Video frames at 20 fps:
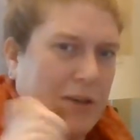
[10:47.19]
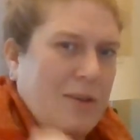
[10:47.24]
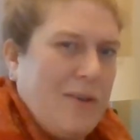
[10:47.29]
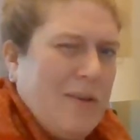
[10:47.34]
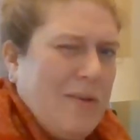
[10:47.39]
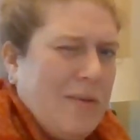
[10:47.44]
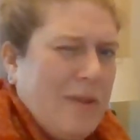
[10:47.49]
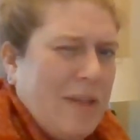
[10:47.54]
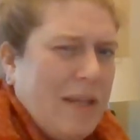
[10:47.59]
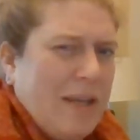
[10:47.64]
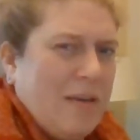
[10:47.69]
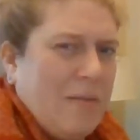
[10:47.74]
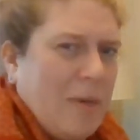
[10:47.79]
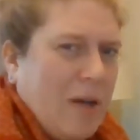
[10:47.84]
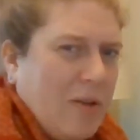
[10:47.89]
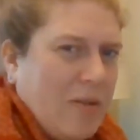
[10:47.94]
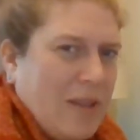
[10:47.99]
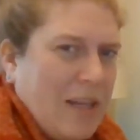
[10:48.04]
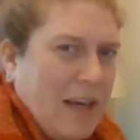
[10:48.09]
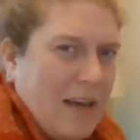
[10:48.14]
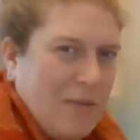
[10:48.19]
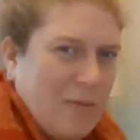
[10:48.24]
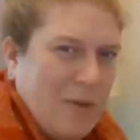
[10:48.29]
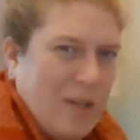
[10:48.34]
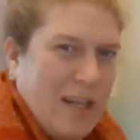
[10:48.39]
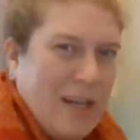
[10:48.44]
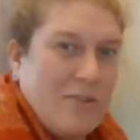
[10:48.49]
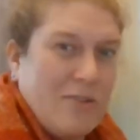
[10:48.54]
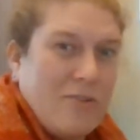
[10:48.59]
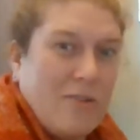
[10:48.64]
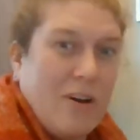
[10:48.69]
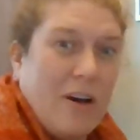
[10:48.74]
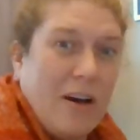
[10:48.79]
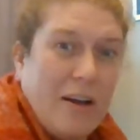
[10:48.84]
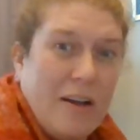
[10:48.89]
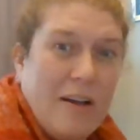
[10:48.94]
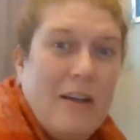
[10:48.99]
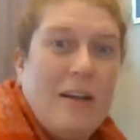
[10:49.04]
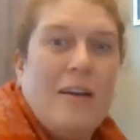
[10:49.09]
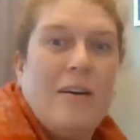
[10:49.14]
You think about that while I draw
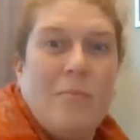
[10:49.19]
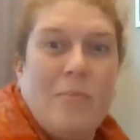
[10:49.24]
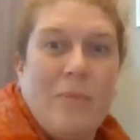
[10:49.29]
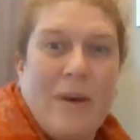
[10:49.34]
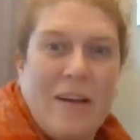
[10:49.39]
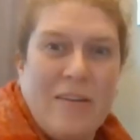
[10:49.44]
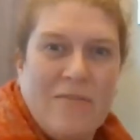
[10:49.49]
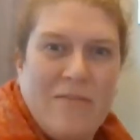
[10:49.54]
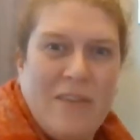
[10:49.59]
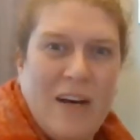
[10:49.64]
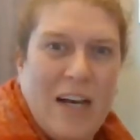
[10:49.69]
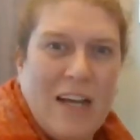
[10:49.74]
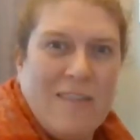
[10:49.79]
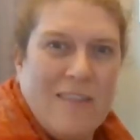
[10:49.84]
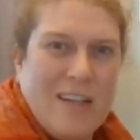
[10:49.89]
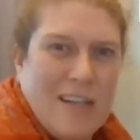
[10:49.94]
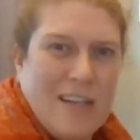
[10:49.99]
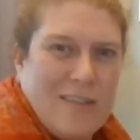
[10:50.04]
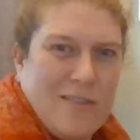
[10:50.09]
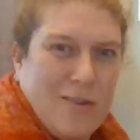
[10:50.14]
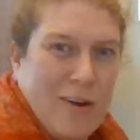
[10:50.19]
my 5 little